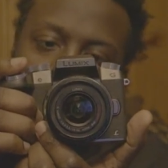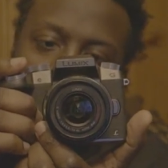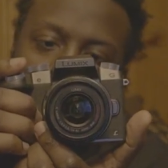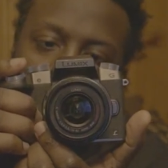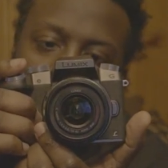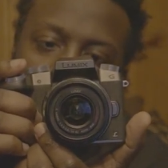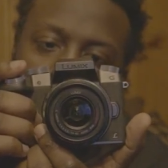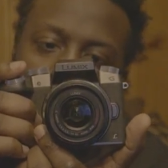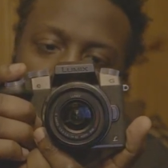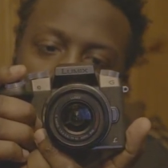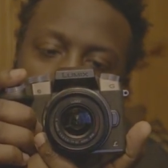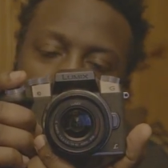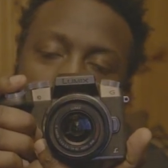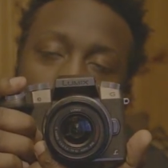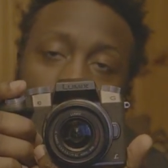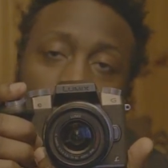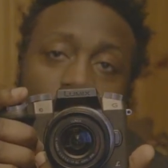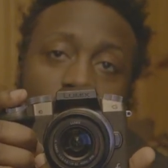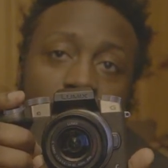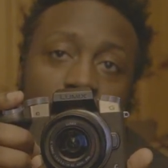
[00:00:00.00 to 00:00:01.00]
I don't really
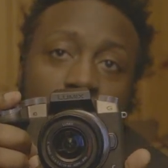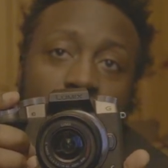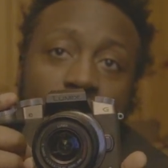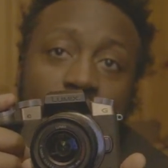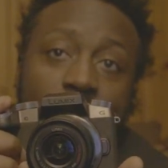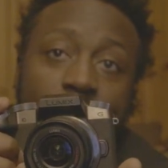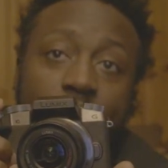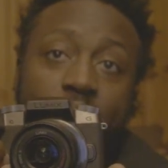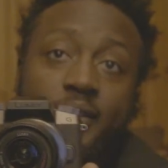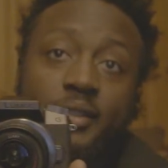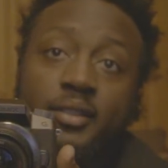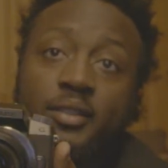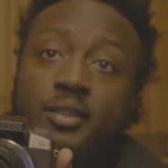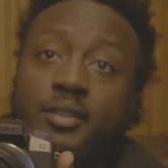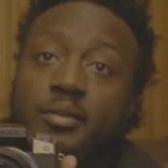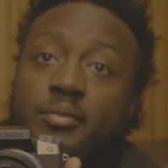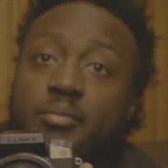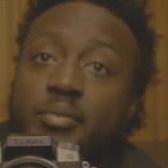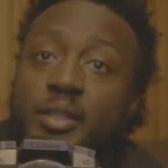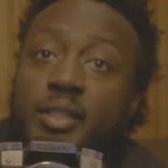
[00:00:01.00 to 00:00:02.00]
think it matters,
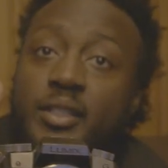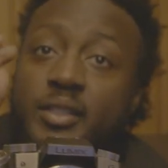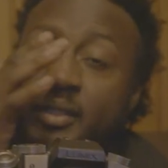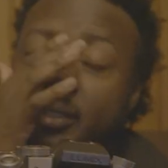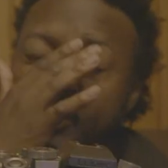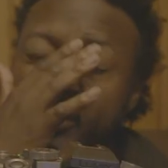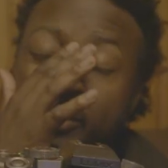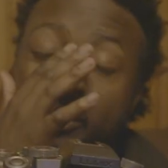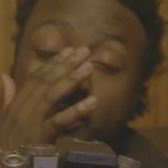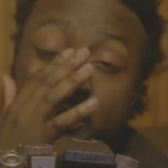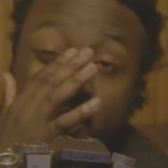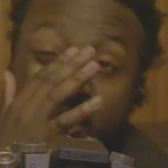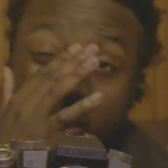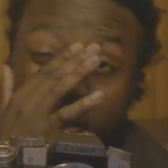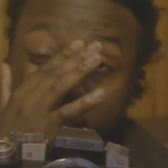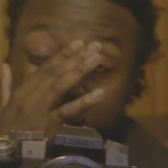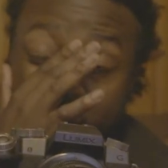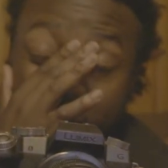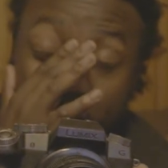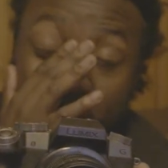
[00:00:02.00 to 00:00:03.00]
but
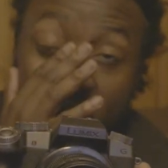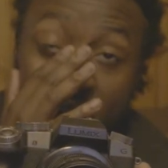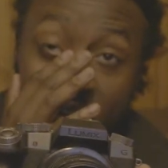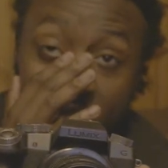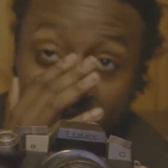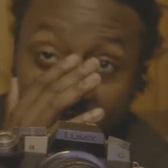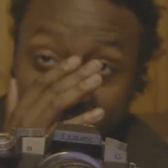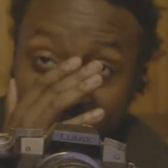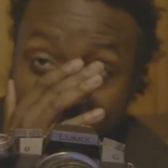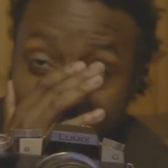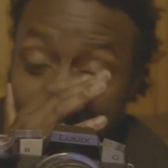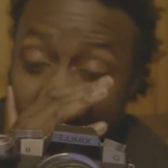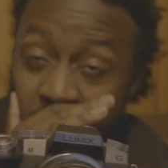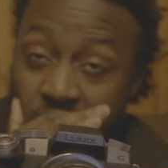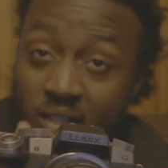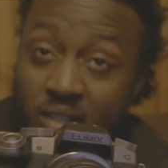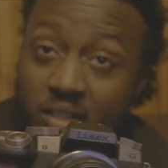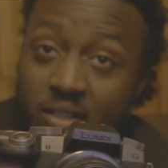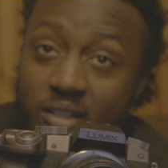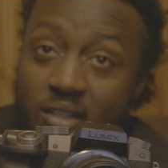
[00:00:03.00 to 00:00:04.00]
this is what I've learned,
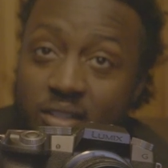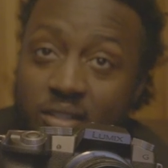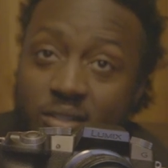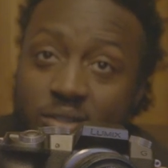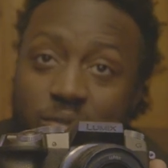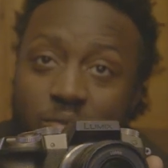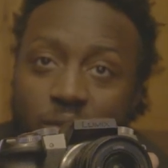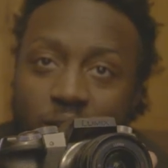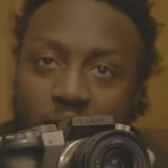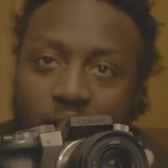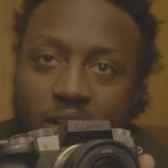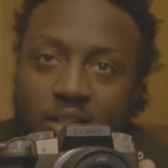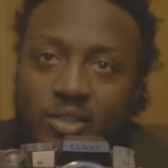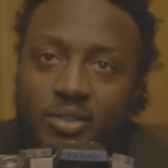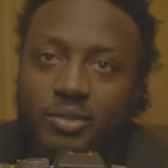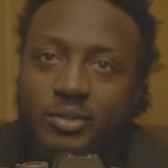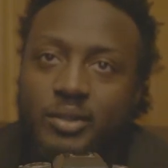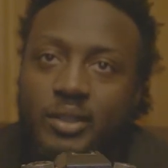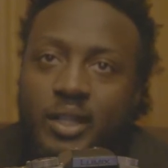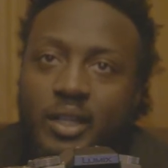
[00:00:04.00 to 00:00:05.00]
and this is what I
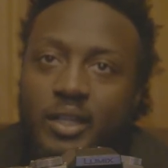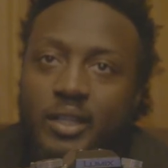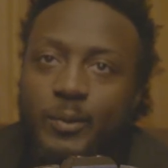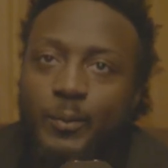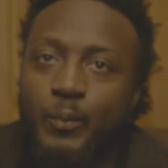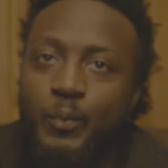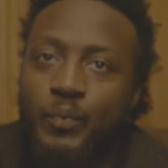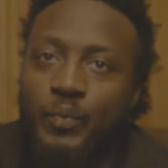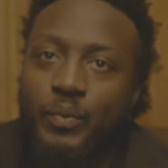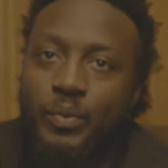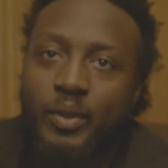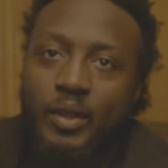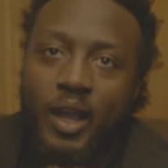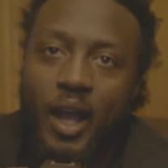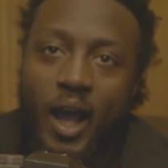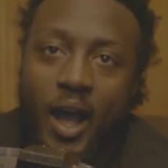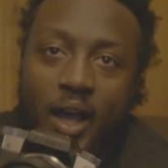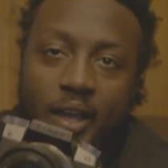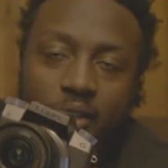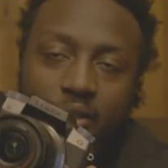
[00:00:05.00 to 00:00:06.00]
shoot like.
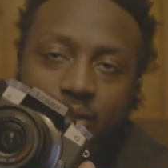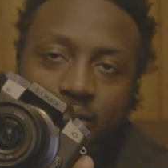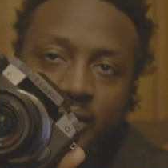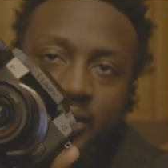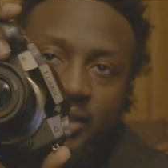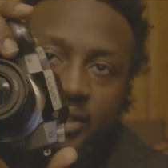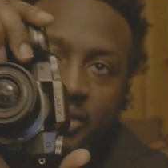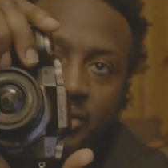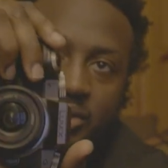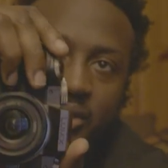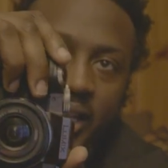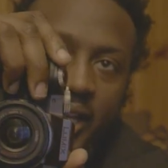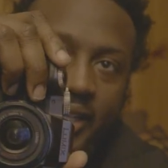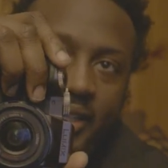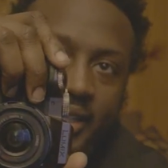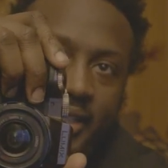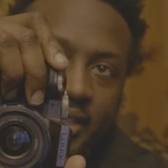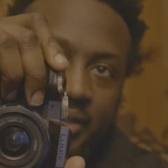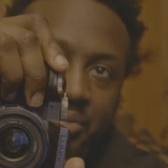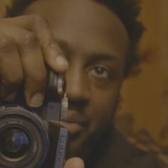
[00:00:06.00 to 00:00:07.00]
I used to shoot
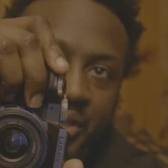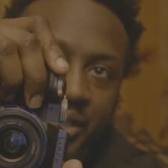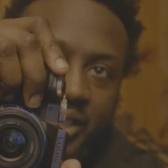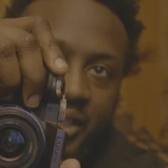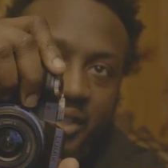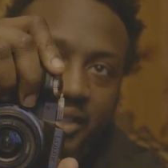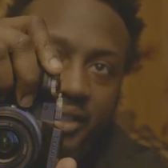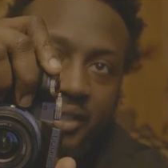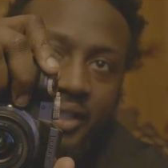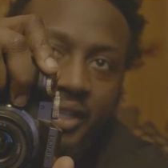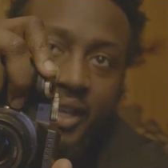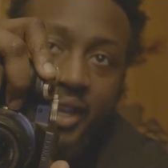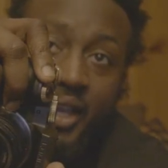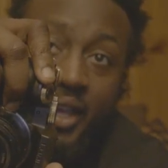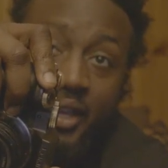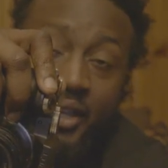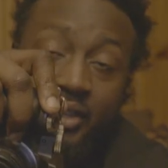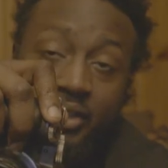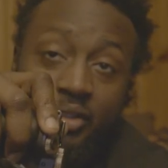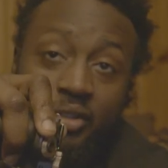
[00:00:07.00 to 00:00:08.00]
like this because,
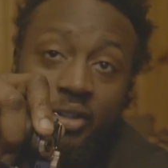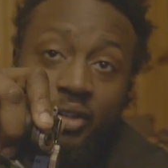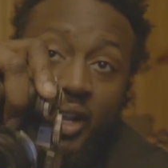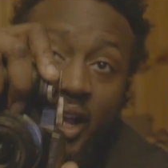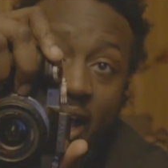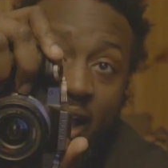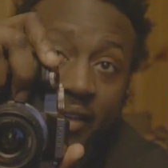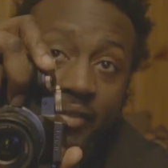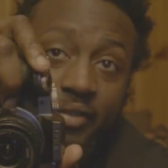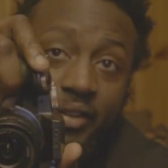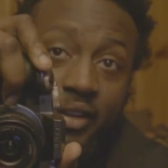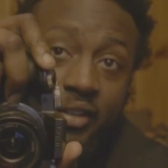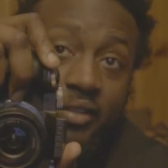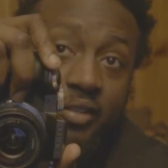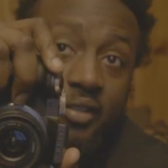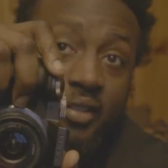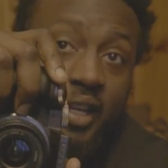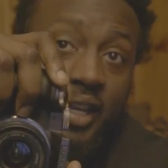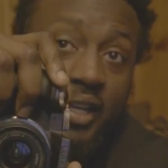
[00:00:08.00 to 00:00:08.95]
you know, the iPhone is